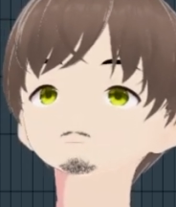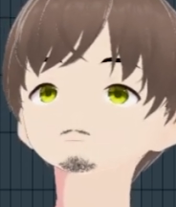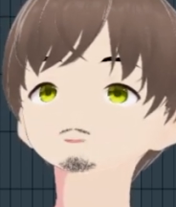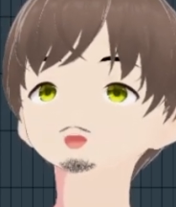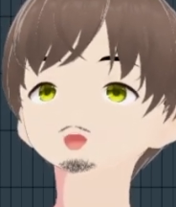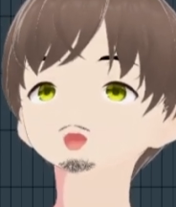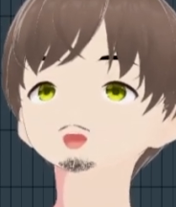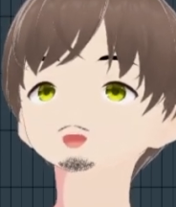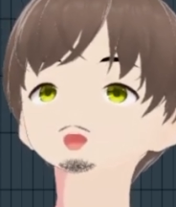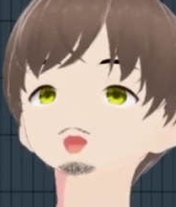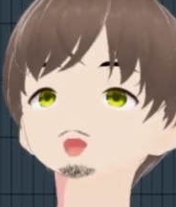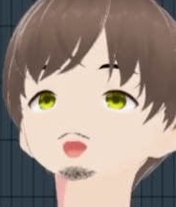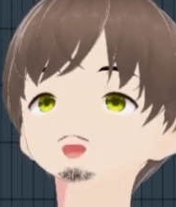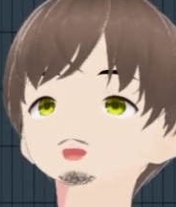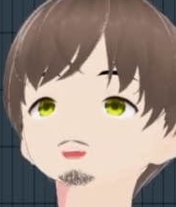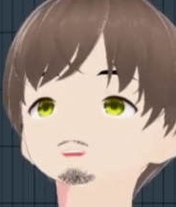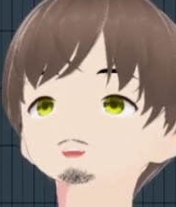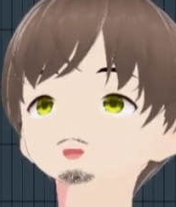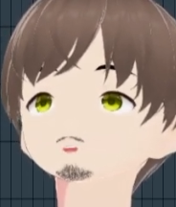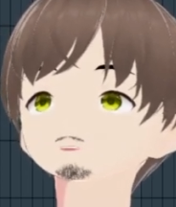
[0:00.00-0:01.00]
I
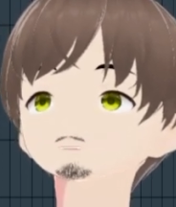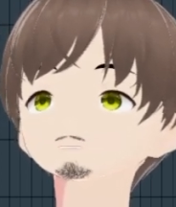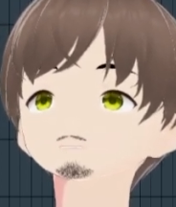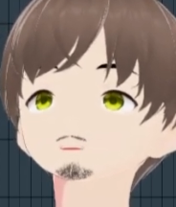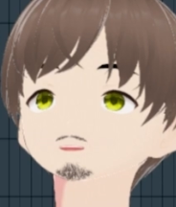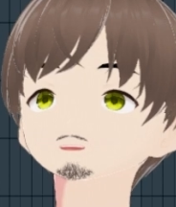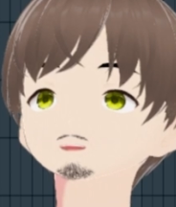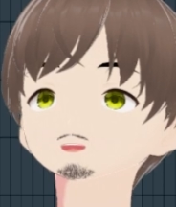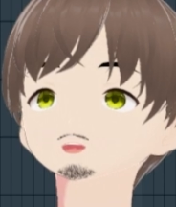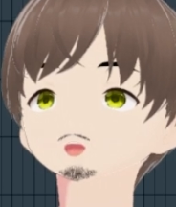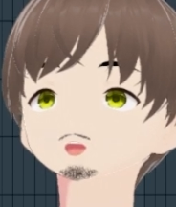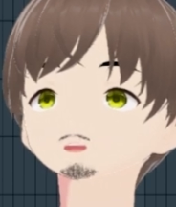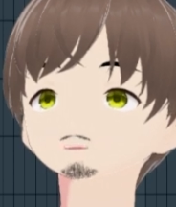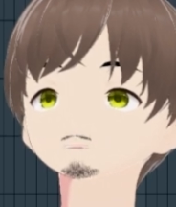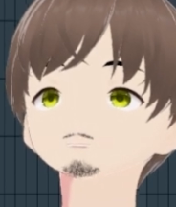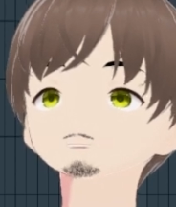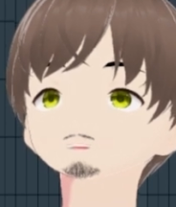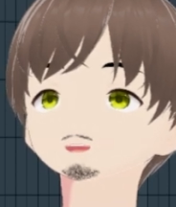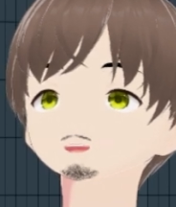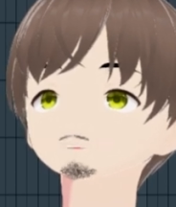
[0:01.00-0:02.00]
came with
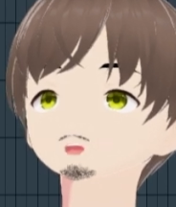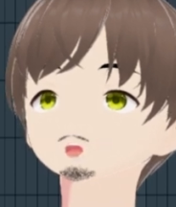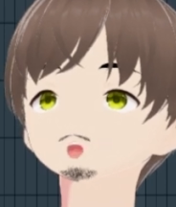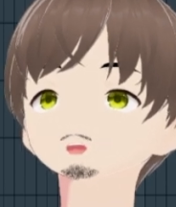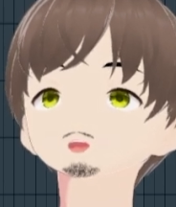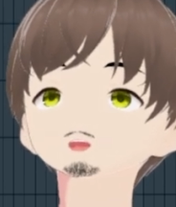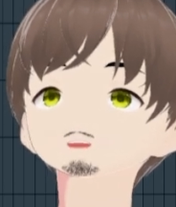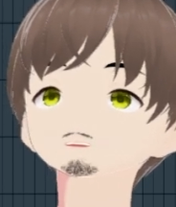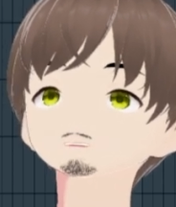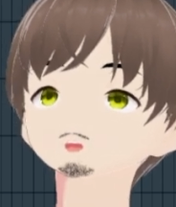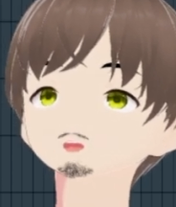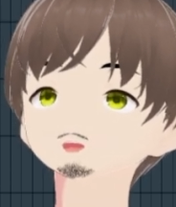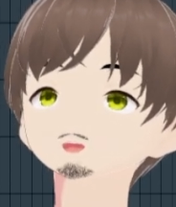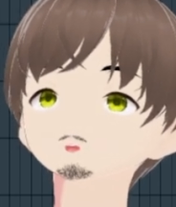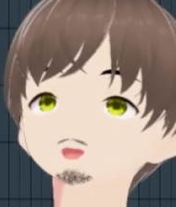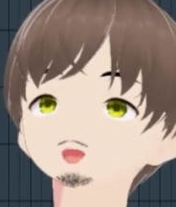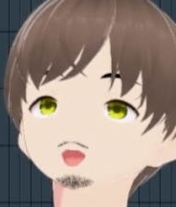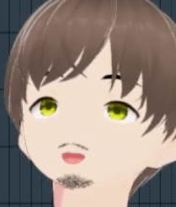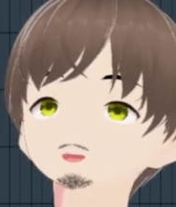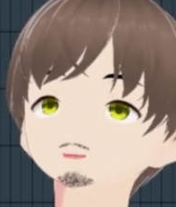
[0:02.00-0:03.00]
16%. So let me show you
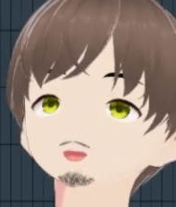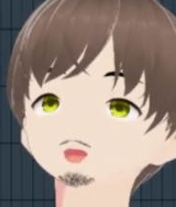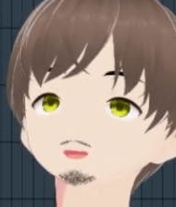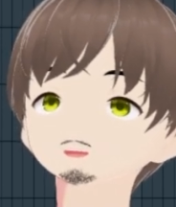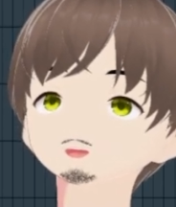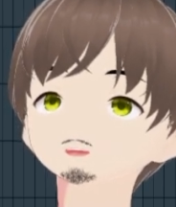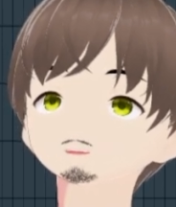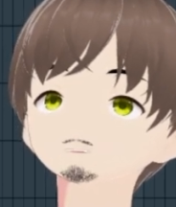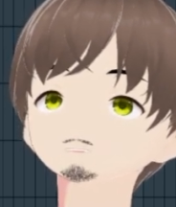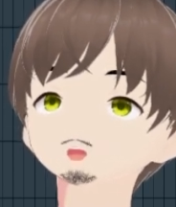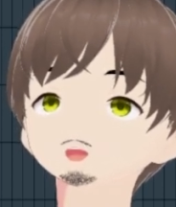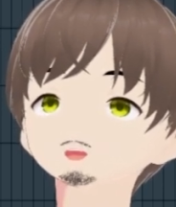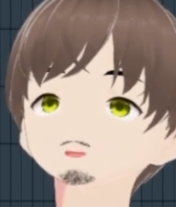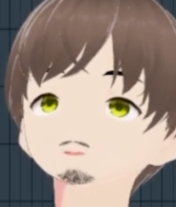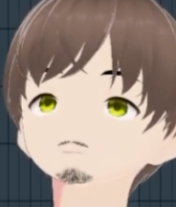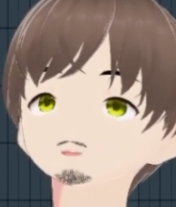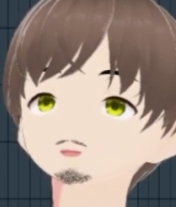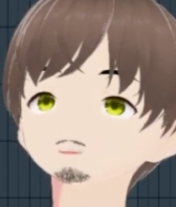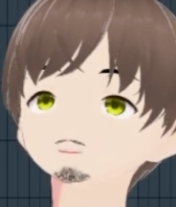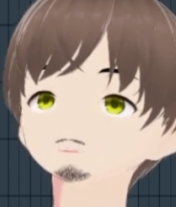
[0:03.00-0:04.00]
how I found it. So
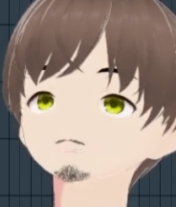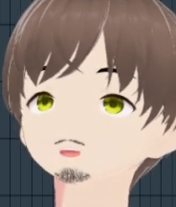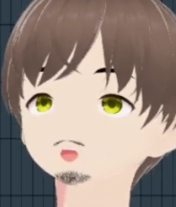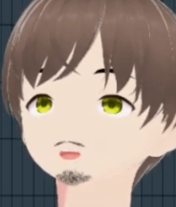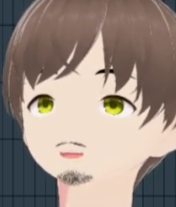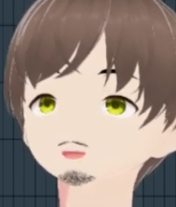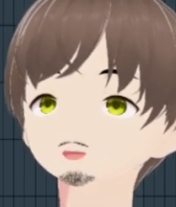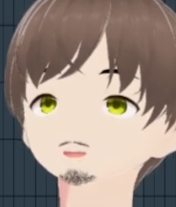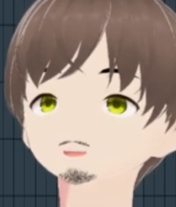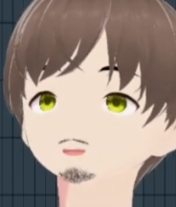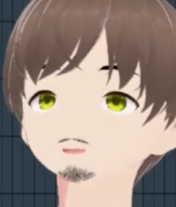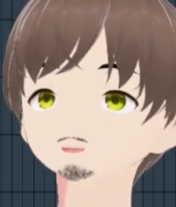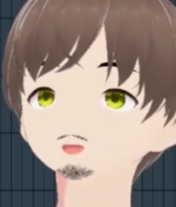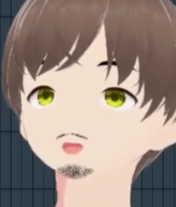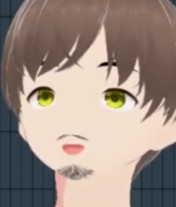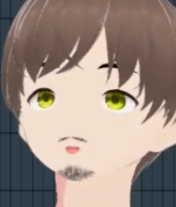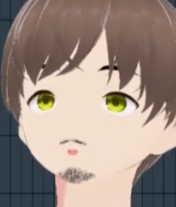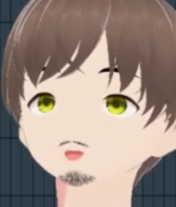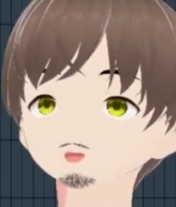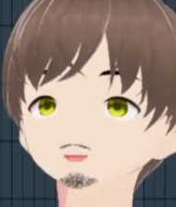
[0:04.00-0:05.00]
this is all different from
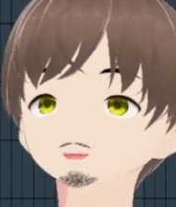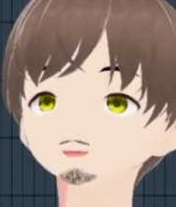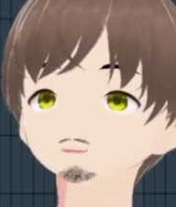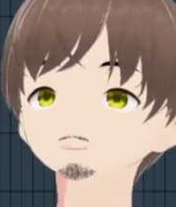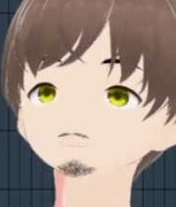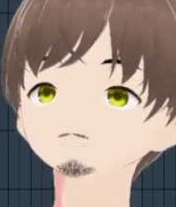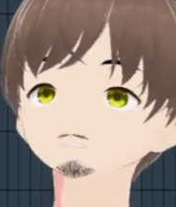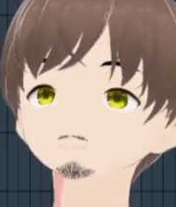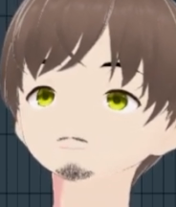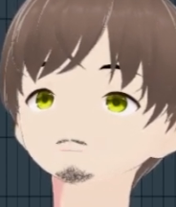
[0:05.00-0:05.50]
you guys.